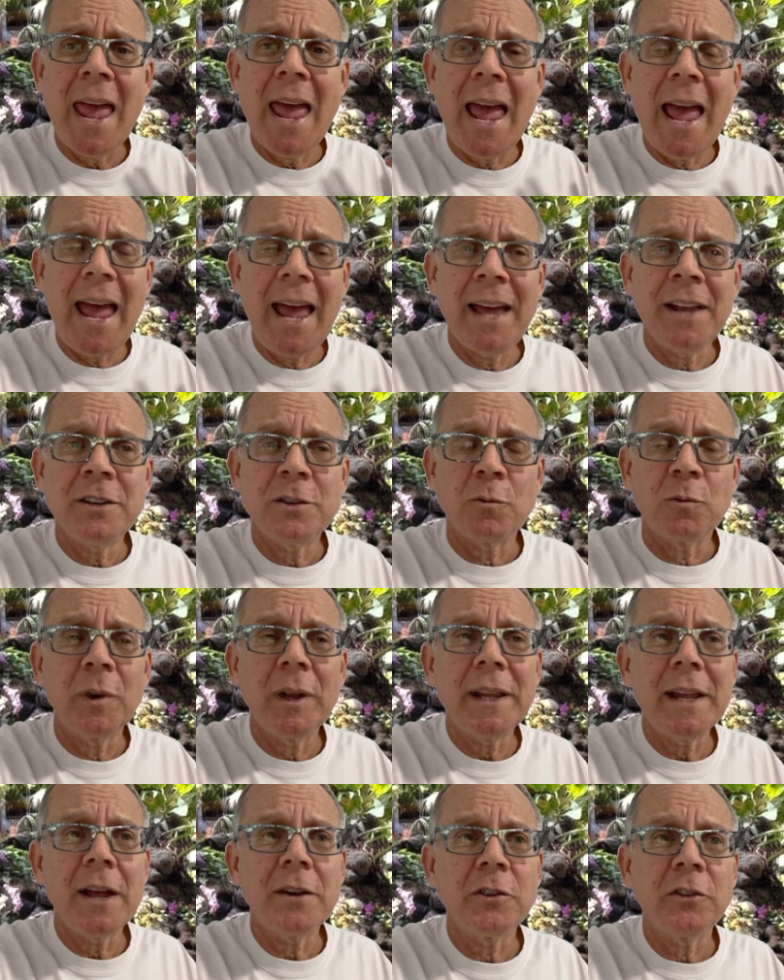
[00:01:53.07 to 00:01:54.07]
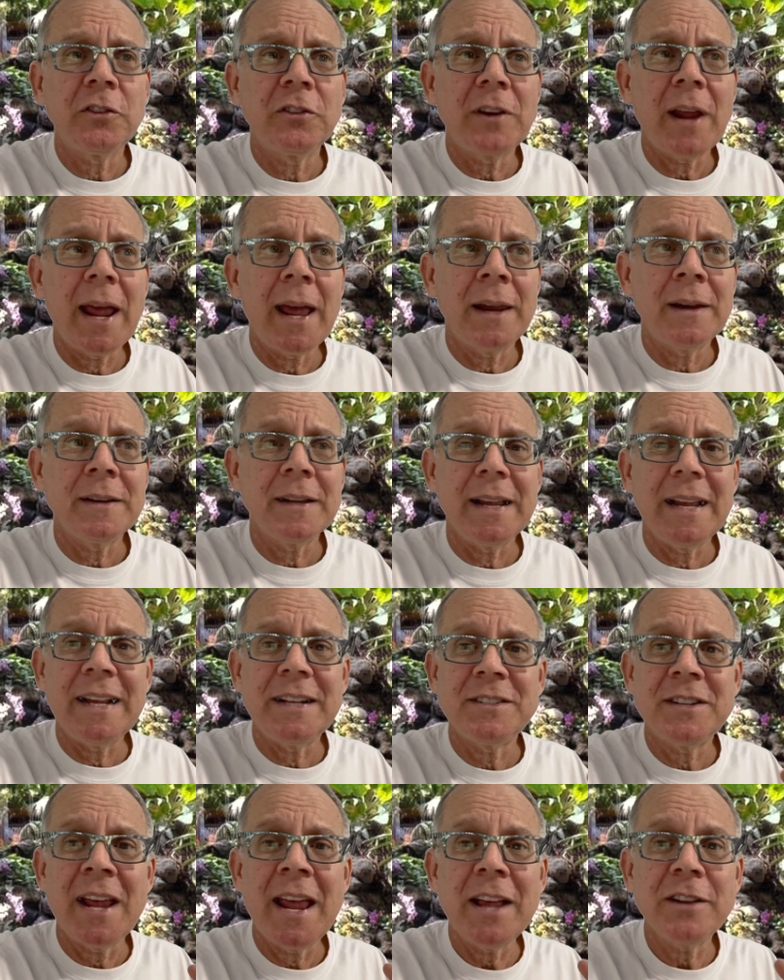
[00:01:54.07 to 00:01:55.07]
and really understand
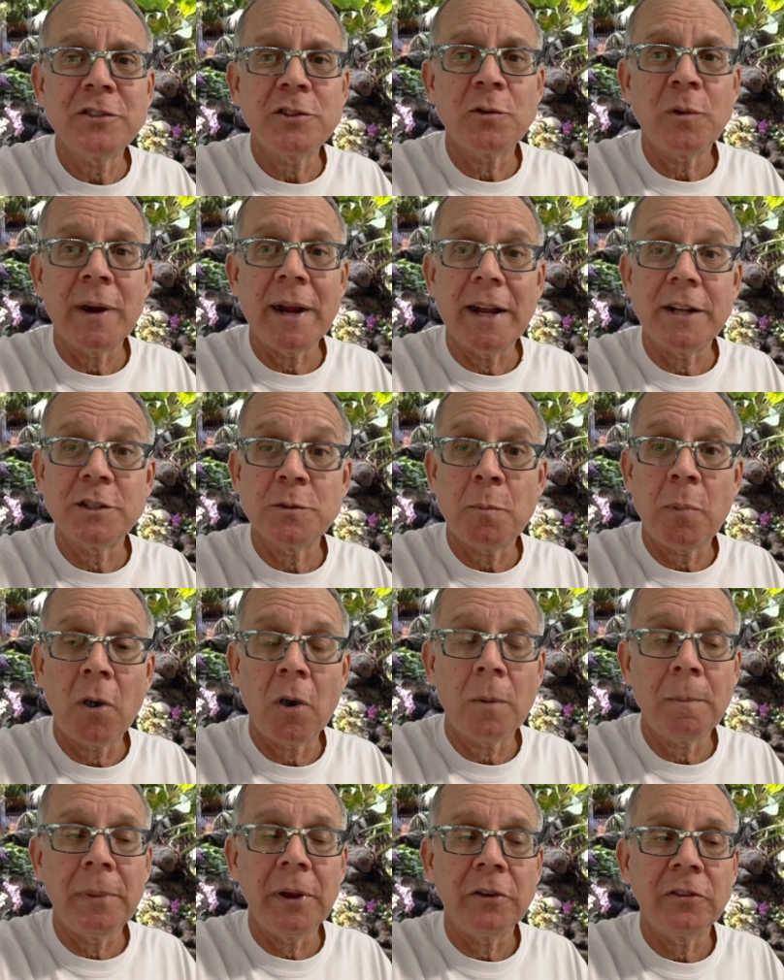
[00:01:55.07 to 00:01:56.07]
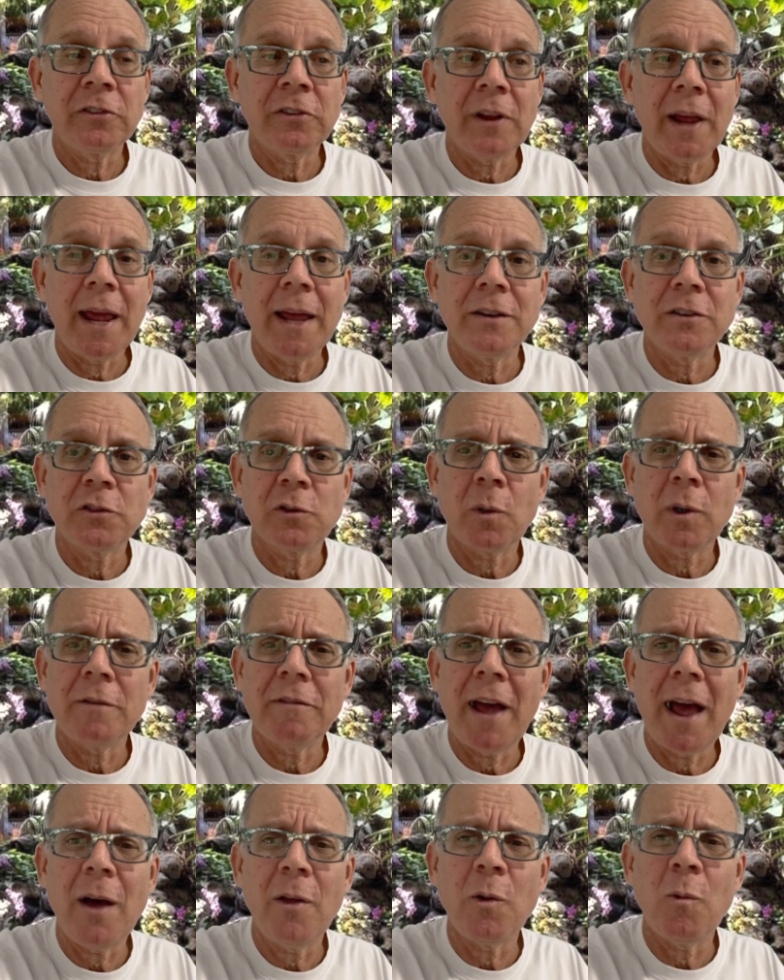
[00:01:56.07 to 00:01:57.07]
its history, its purpose, and sort of
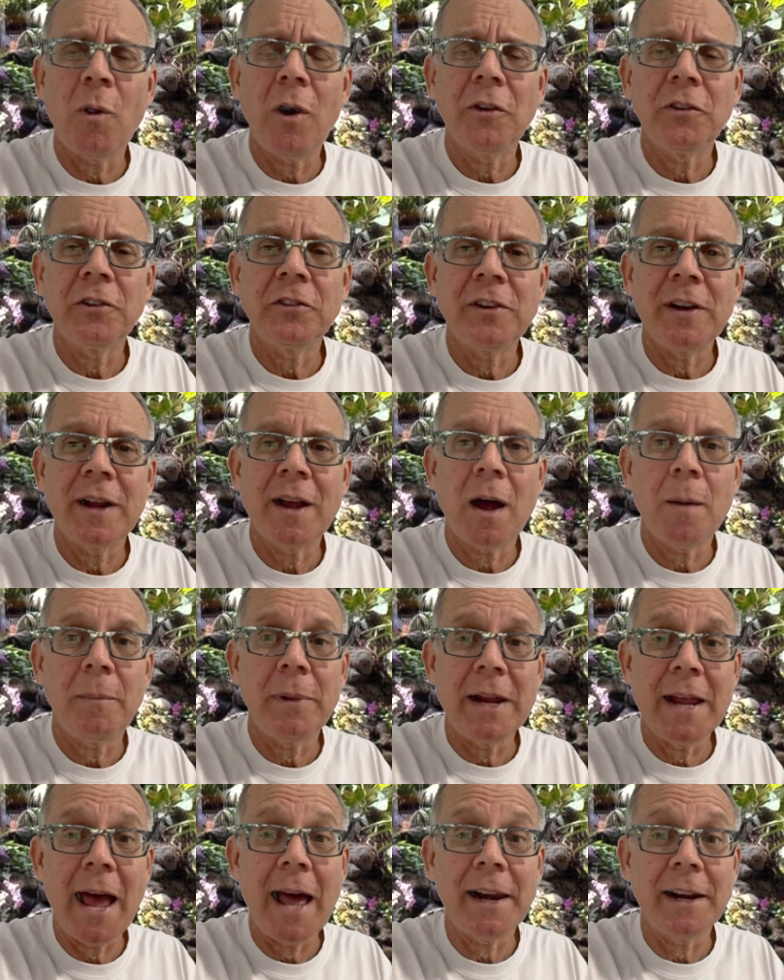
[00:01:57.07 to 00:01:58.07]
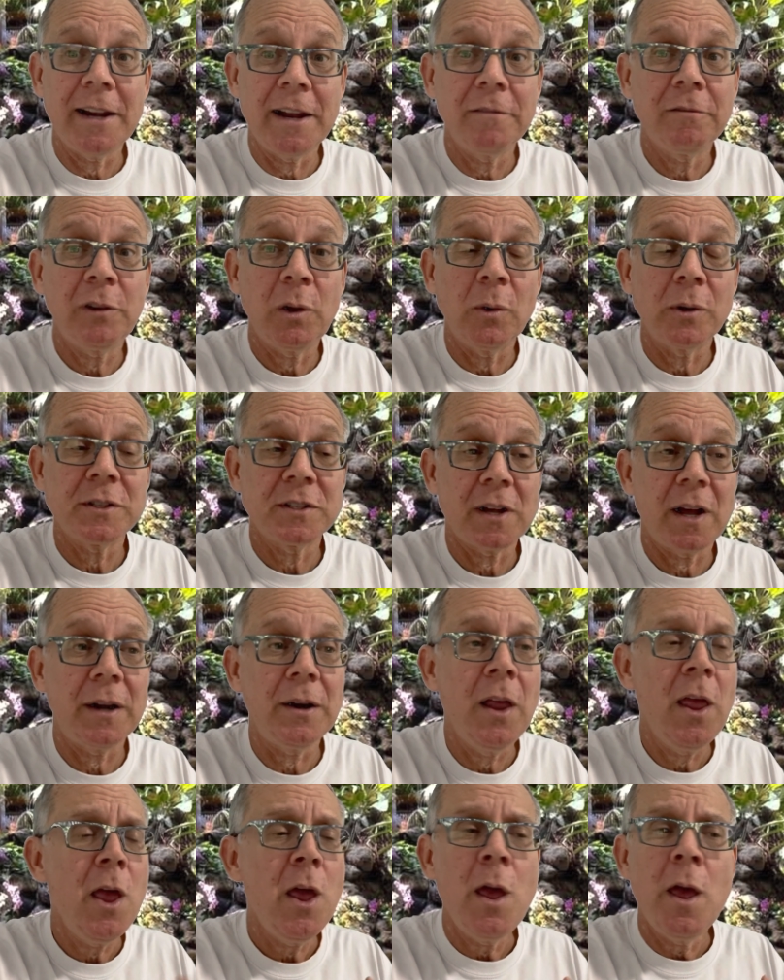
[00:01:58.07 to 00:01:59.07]
how the Walt Disney Company had an influence on
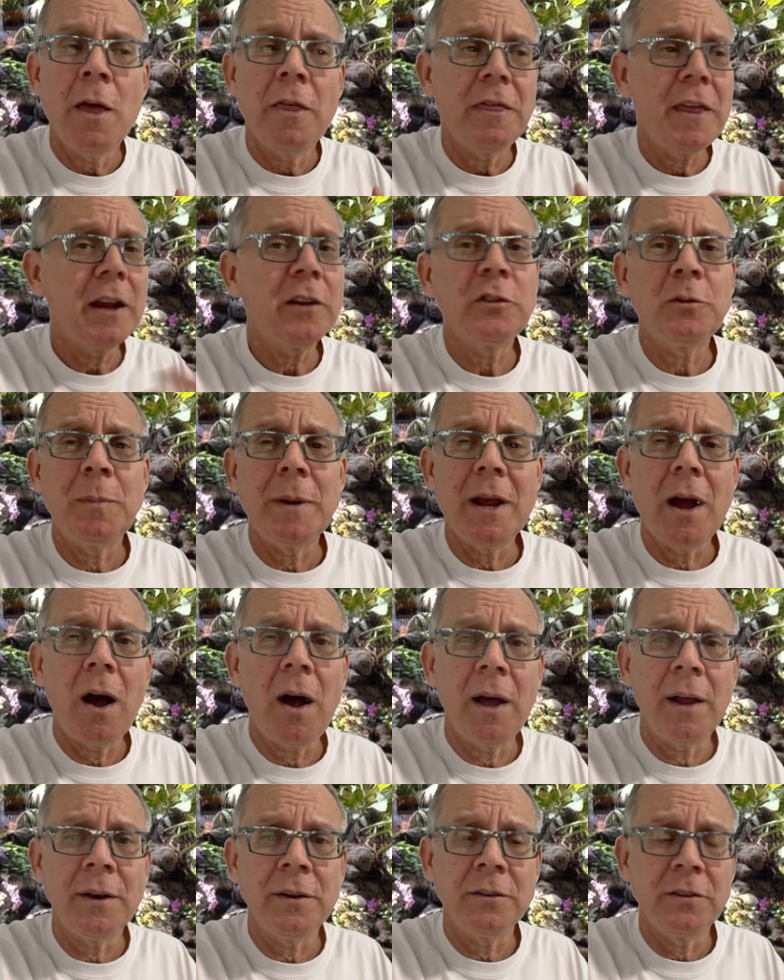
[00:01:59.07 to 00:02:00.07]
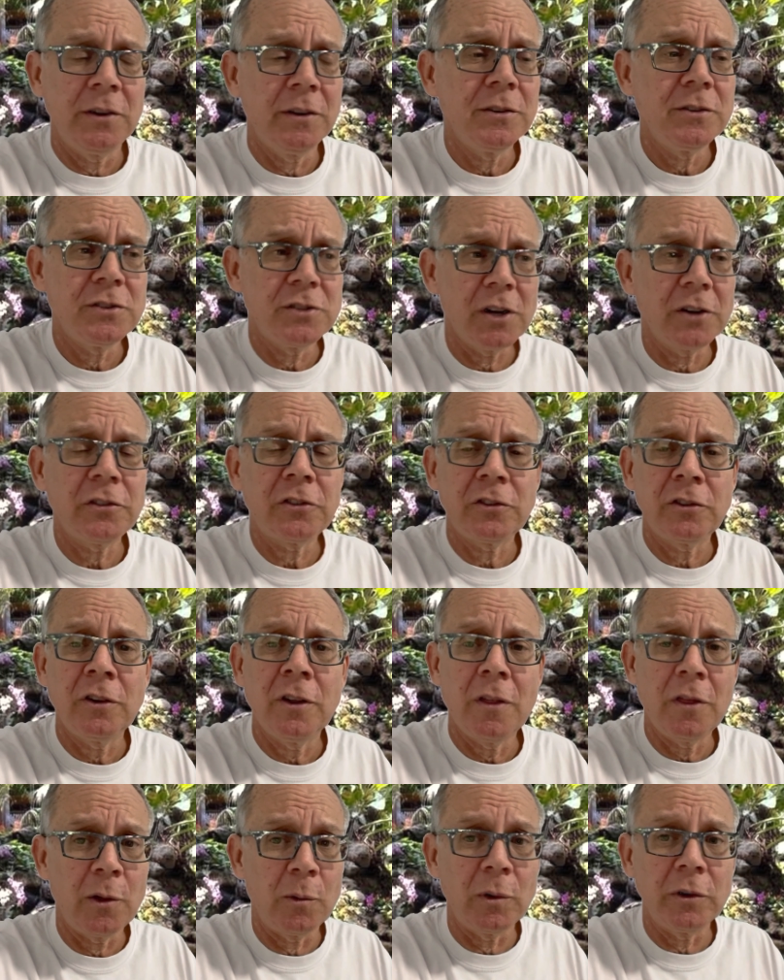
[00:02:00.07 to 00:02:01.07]
things beyond just
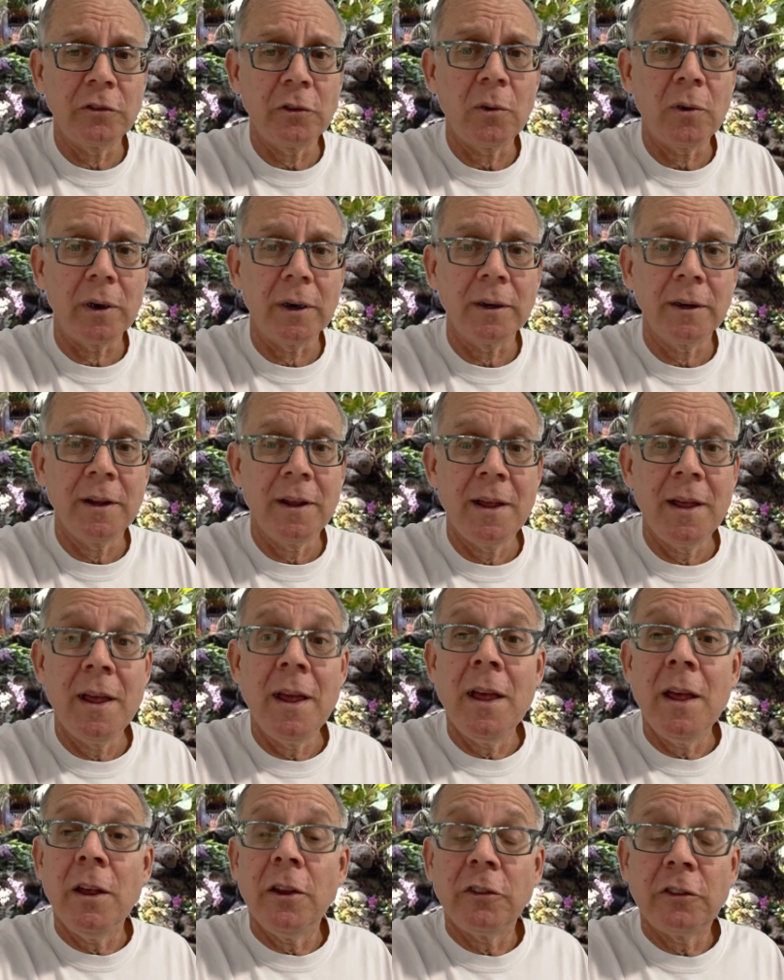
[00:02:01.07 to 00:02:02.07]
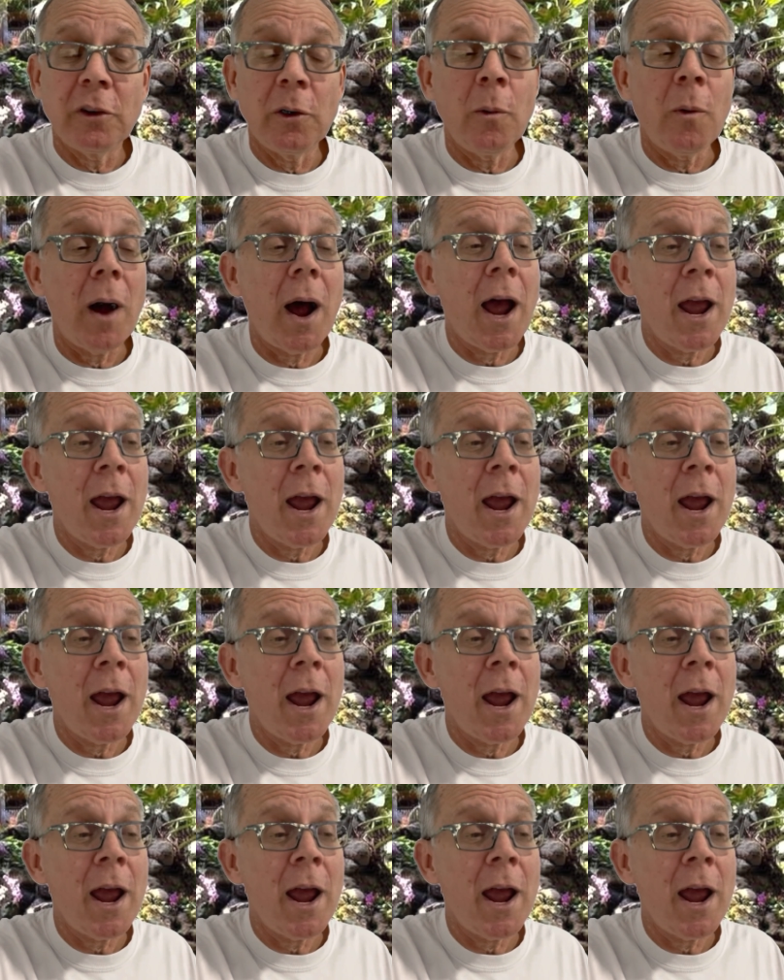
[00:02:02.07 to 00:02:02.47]
the resort. So I